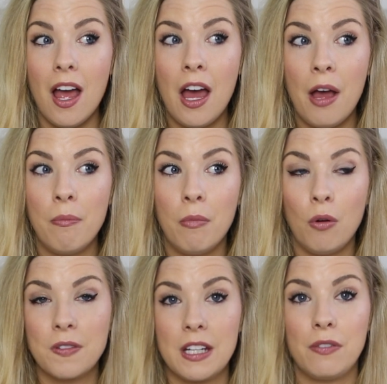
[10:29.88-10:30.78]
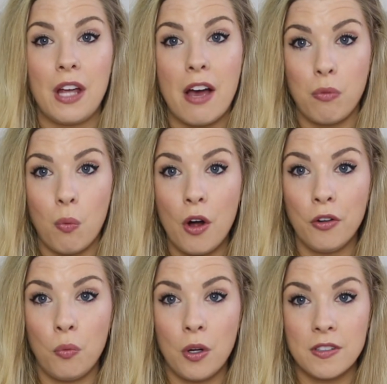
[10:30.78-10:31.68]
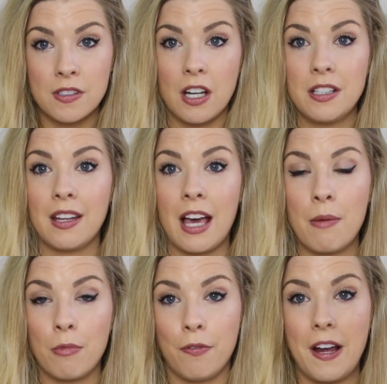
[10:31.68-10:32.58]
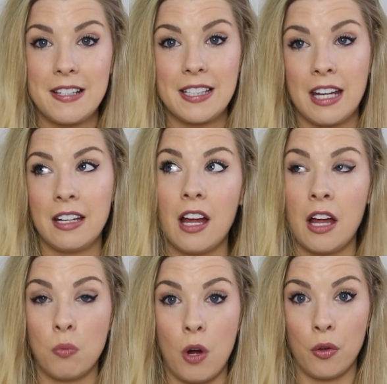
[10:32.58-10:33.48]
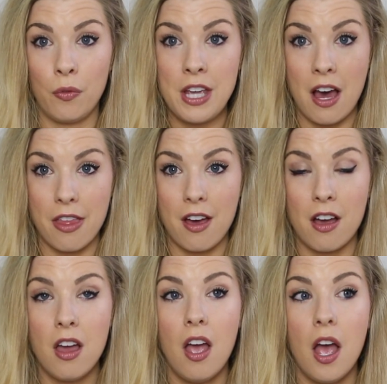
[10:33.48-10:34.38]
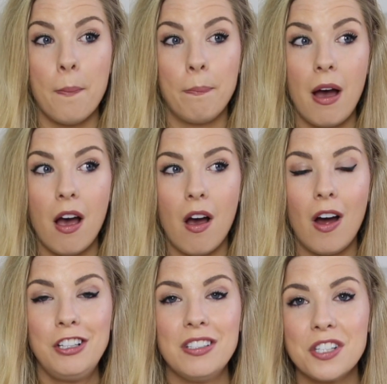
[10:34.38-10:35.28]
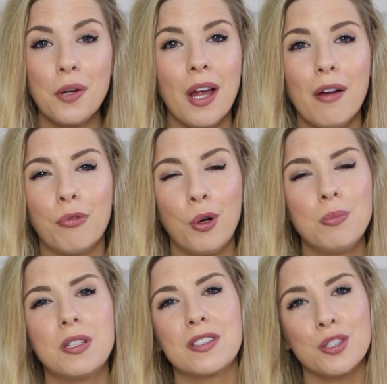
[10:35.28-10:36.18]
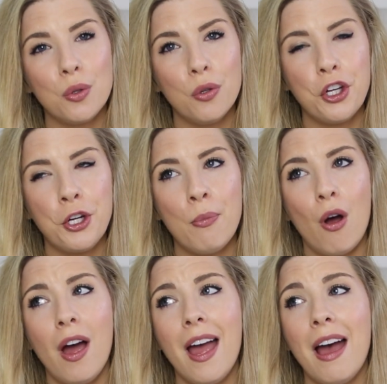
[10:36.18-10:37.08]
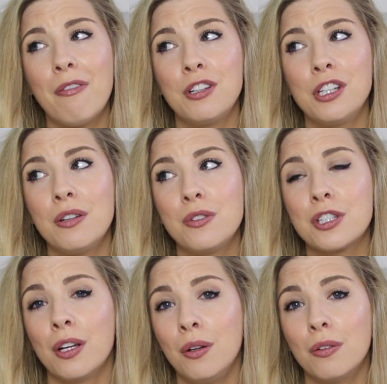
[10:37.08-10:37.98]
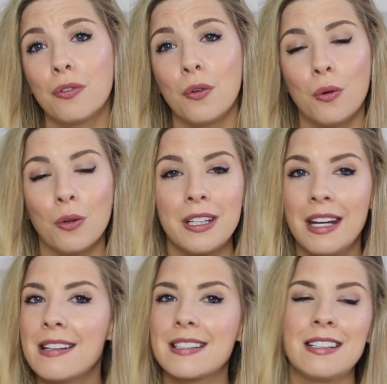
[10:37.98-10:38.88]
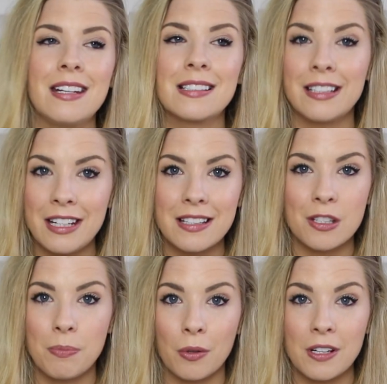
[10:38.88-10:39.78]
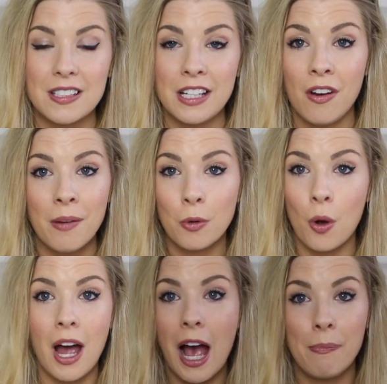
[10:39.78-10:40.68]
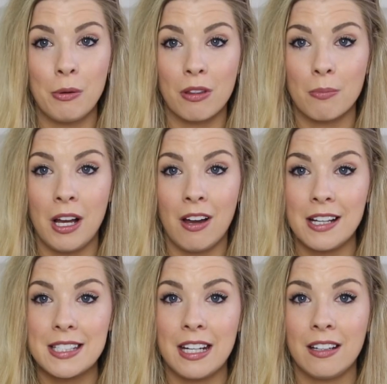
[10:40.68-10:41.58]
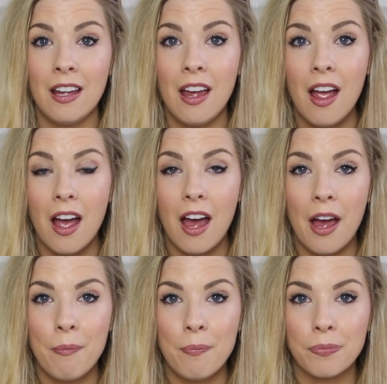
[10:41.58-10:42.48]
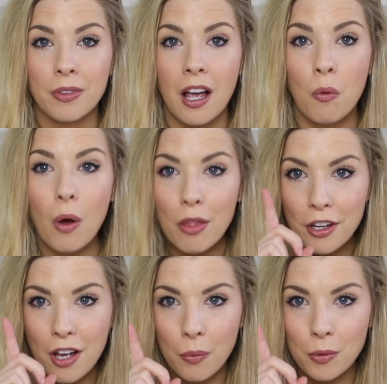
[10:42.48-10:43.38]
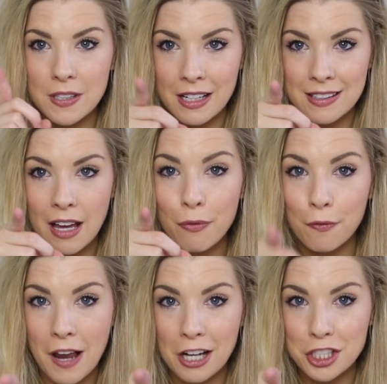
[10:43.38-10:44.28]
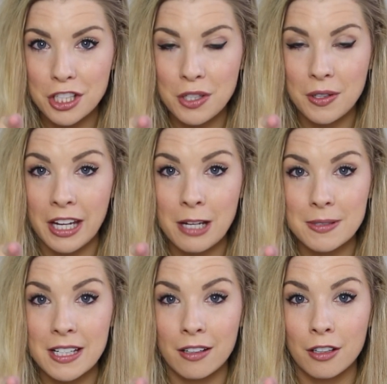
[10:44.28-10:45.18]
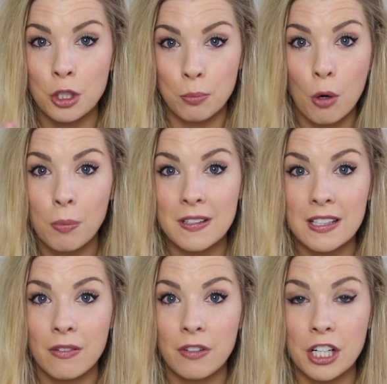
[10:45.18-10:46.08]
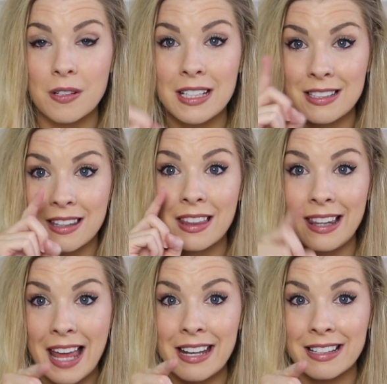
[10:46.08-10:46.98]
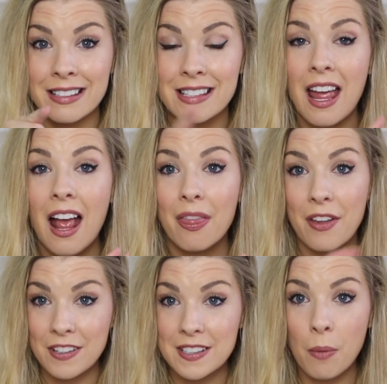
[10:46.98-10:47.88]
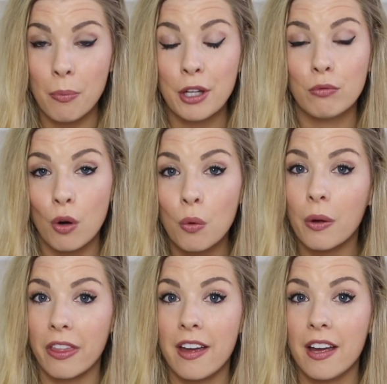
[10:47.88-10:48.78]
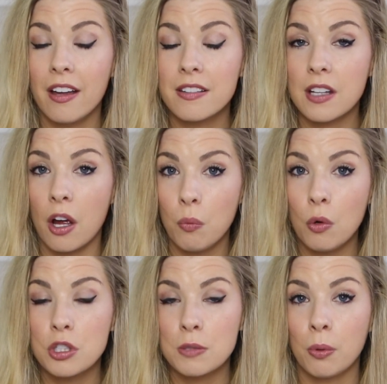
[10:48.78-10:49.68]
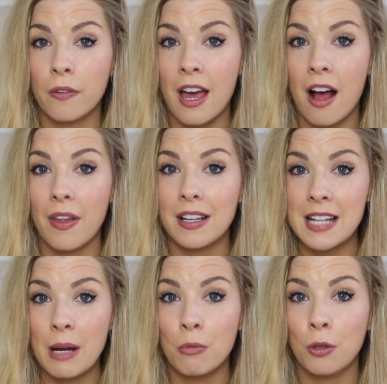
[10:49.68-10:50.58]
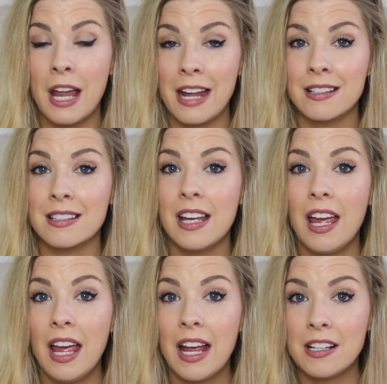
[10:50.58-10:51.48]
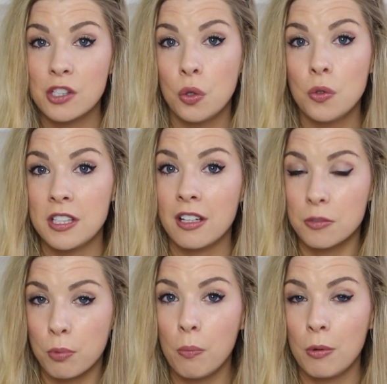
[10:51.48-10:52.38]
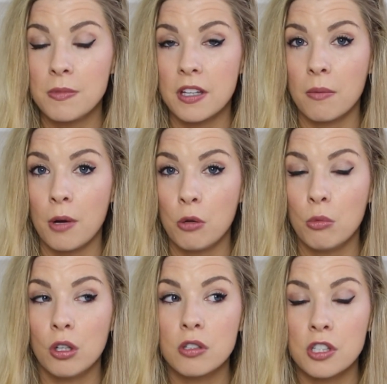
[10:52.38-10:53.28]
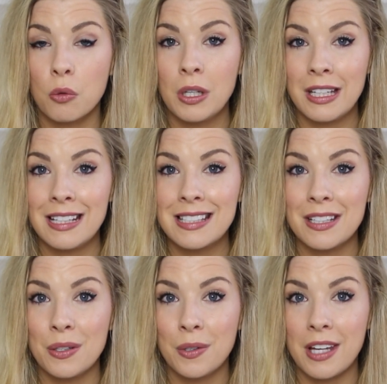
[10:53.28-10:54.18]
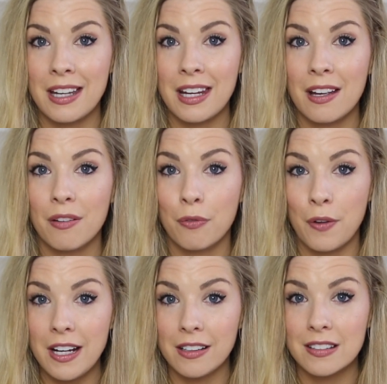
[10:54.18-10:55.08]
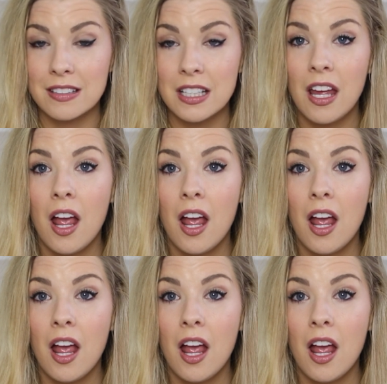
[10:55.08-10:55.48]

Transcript: Obviously if you have one side of the camera facing in and one on the other, but I just don't have room to store them. I haven't used two for years and years and years, to be honest, and I'm quite happy with my lighting. One thing I will say is that flash that you keep seeing, and you probably see in videos, is the lens. There is something wrong with it, so I will just point that out. That Tamron lens is causing us problems at the moment, so we need to get it fixed.